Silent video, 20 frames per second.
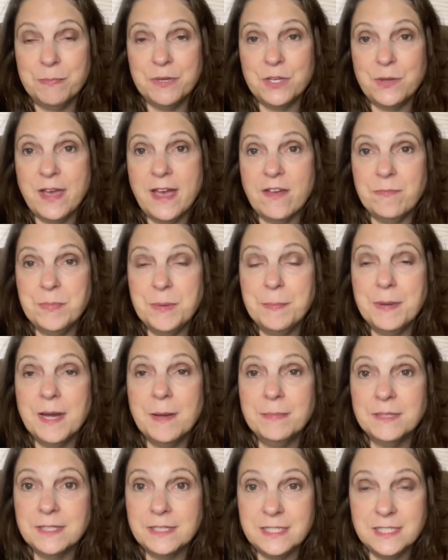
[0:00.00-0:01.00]
But you have to be
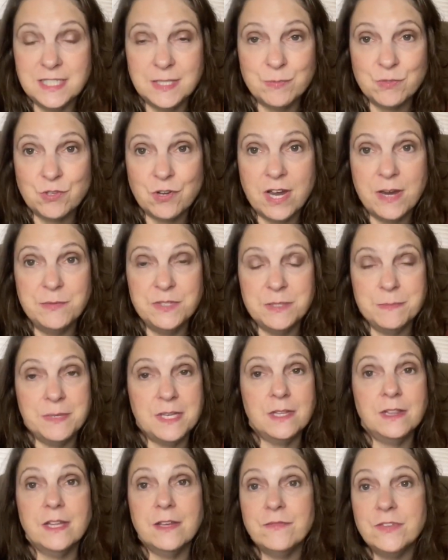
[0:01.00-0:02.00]
publicly subscribed to
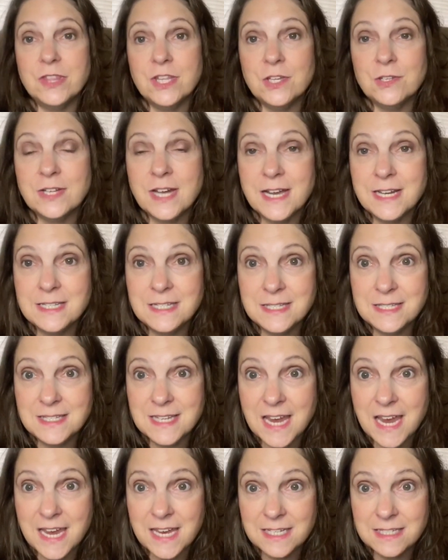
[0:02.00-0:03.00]
me, live in the United
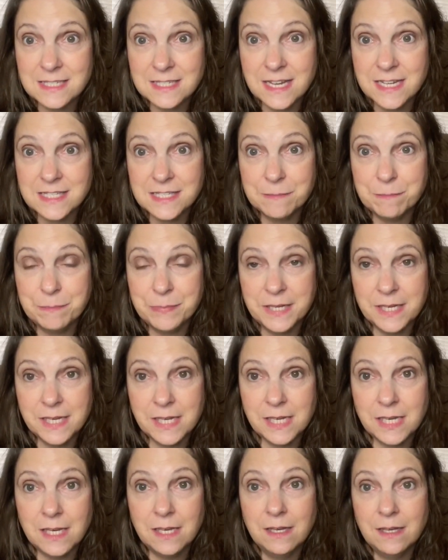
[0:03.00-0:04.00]
States. That's a
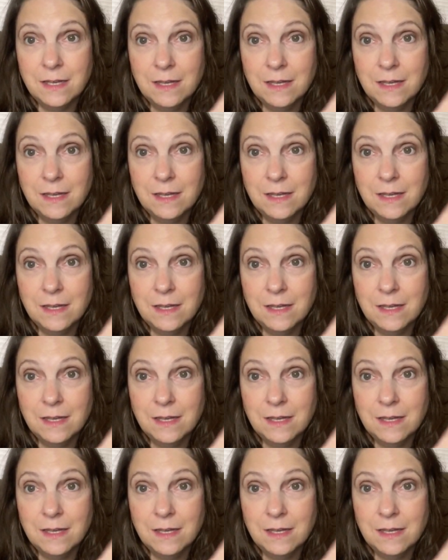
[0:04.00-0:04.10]
biggie.